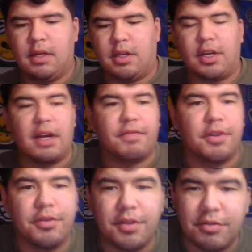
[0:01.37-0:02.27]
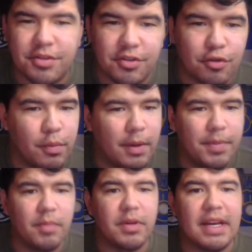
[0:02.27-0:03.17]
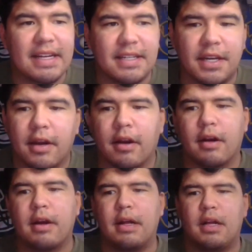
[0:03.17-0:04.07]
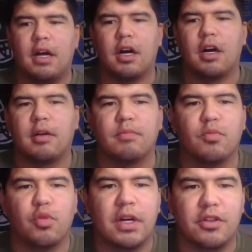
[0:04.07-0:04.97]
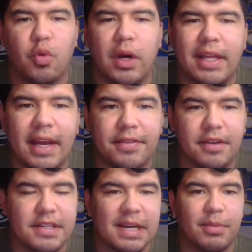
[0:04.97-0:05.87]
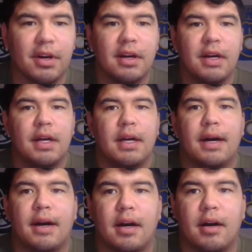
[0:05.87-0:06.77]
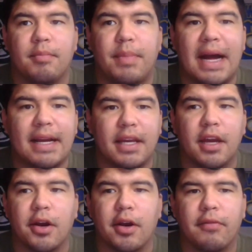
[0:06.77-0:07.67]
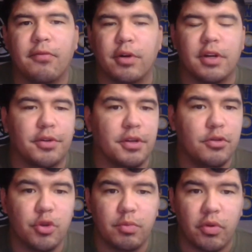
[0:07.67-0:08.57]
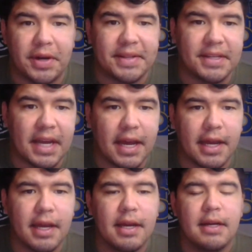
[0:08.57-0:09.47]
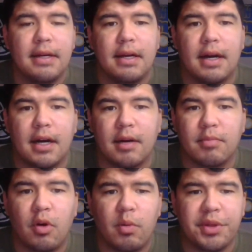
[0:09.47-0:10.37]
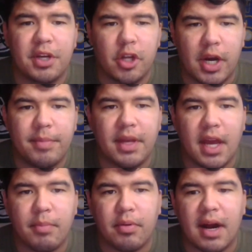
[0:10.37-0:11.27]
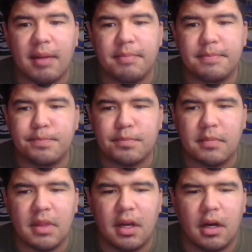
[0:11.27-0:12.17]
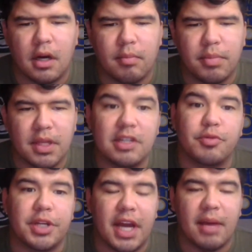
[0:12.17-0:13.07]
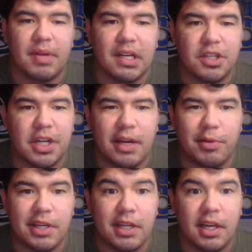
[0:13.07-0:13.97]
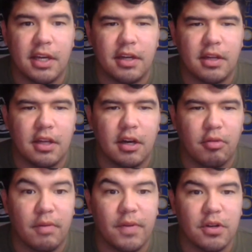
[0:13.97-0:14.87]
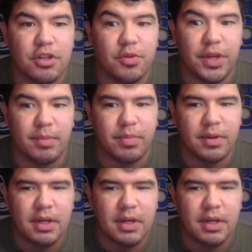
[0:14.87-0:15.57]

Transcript: Good afternoon, YouTube. PPS here. Um, we're on the 28th of December. Um, back here for another YouTube play of the day. Um, going with another NBA prop. Um, but let's recap yesterday. We did get the reverse sweep.